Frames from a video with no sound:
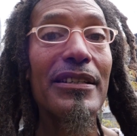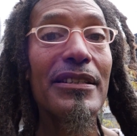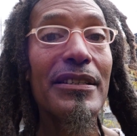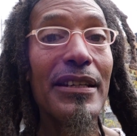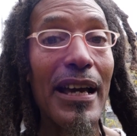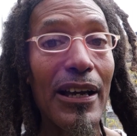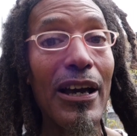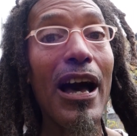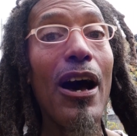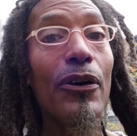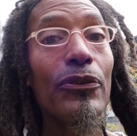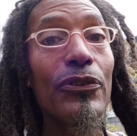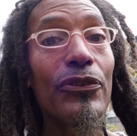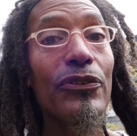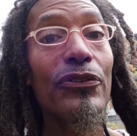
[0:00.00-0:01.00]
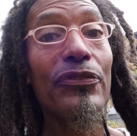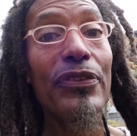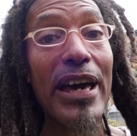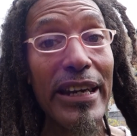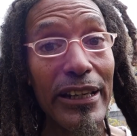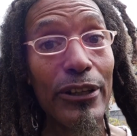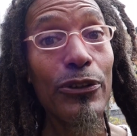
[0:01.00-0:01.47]
check out
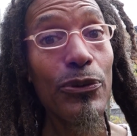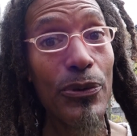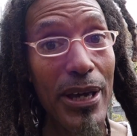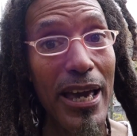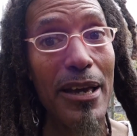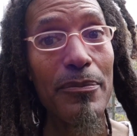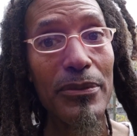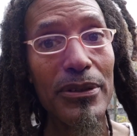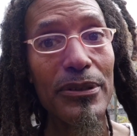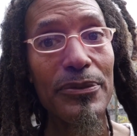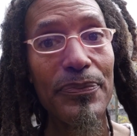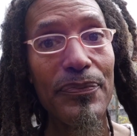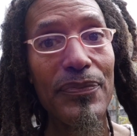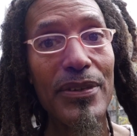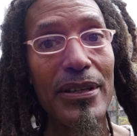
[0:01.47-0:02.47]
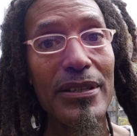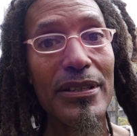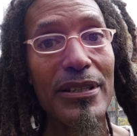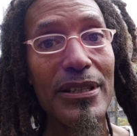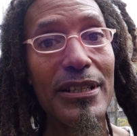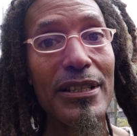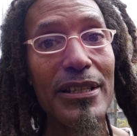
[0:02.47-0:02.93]
Fannie Lou Hamer.
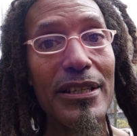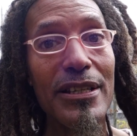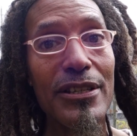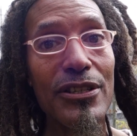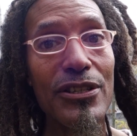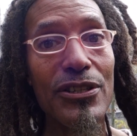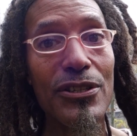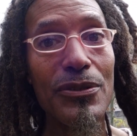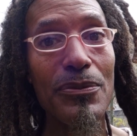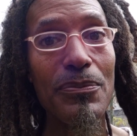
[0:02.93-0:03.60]
She is